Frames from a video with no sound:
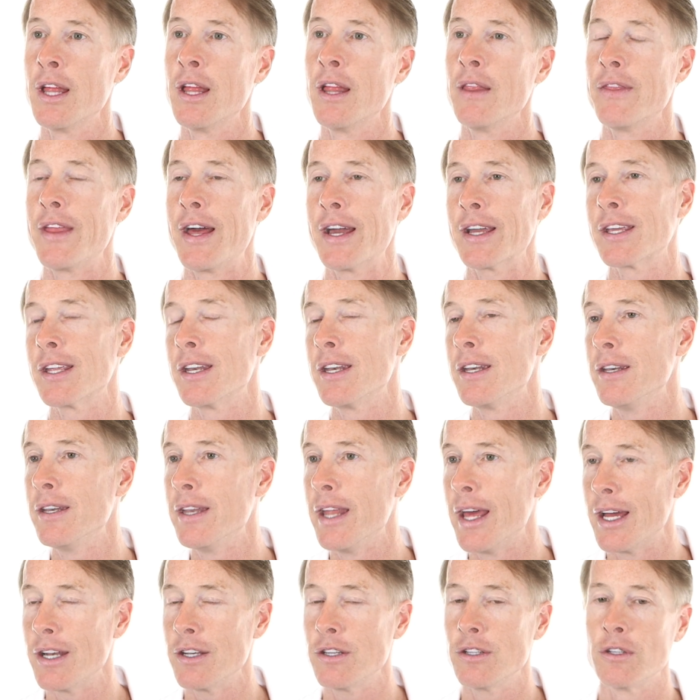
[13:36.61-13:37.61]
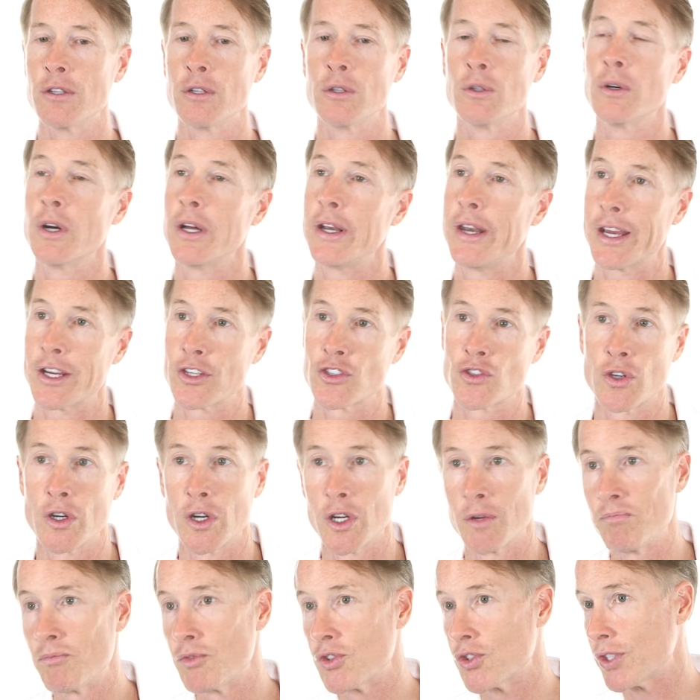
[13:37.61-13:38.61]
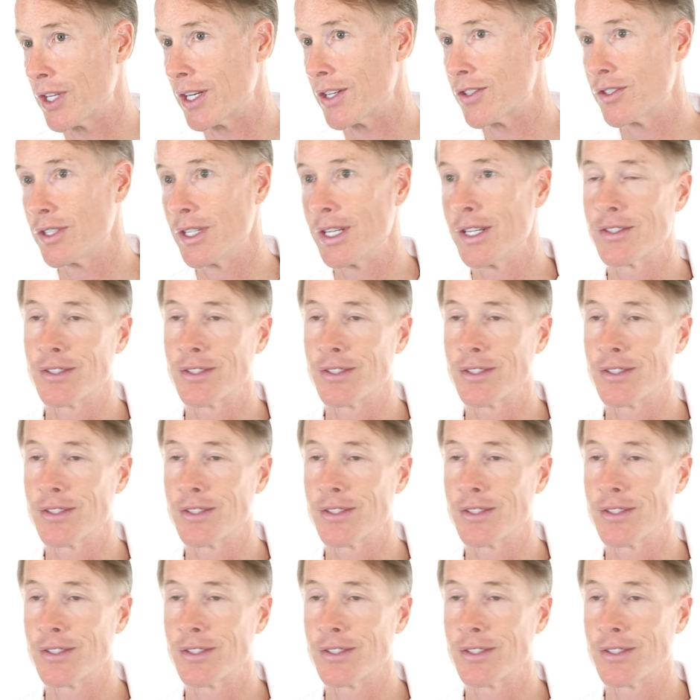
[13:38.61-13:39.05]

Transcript: that could net you an extra 60,